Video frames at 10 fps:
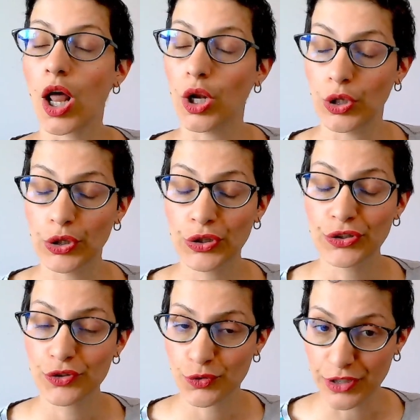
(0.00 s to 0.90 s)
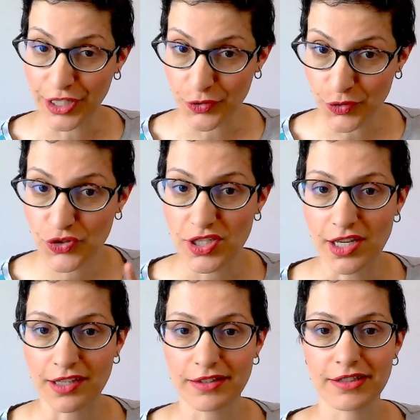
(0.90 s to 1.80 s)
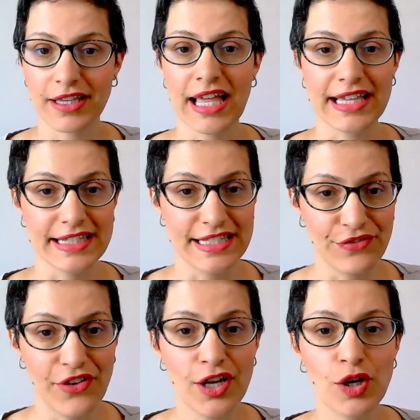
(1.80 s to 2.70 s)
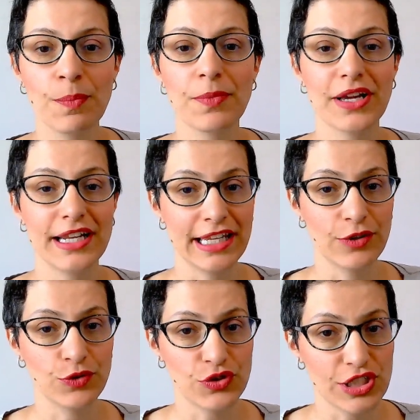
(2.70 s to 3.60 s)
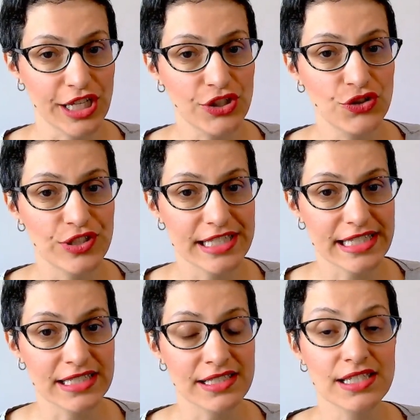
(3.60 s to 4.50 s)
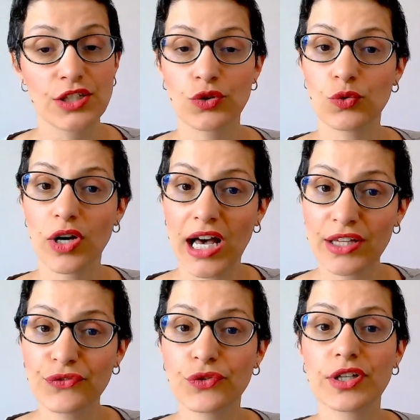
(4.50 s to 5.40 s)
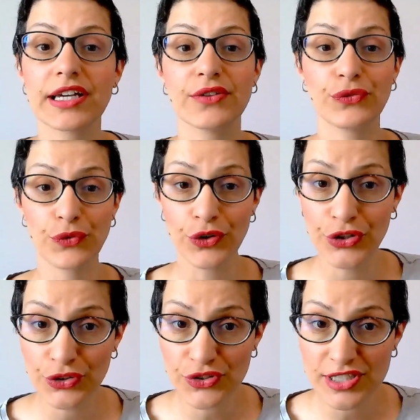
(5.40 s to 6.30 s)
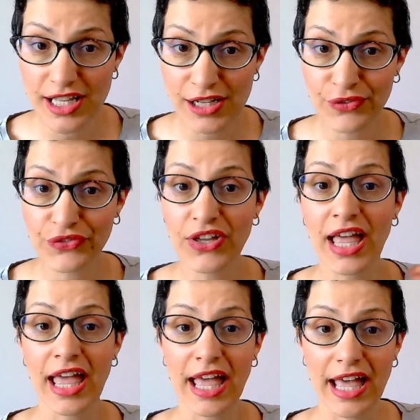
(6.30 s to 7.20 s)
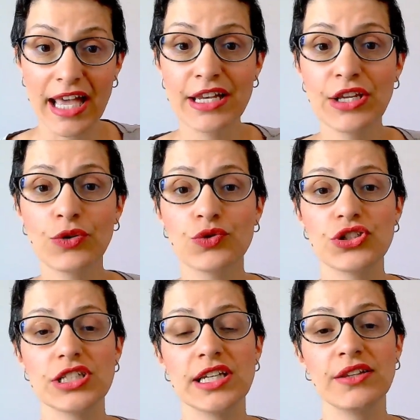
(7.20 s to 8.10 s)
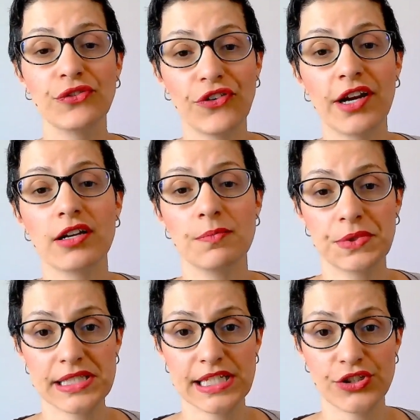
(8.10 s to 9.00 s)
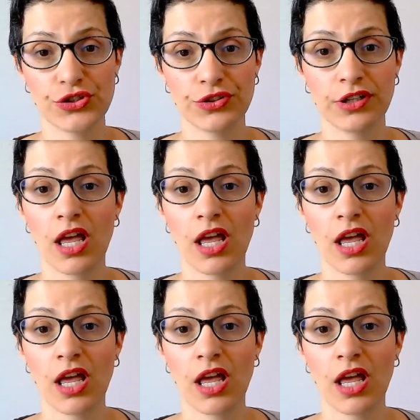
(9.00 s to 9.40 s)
Learn to negotiate. Develop negotiation skills to advocate for yourself and negotiate fair compensation.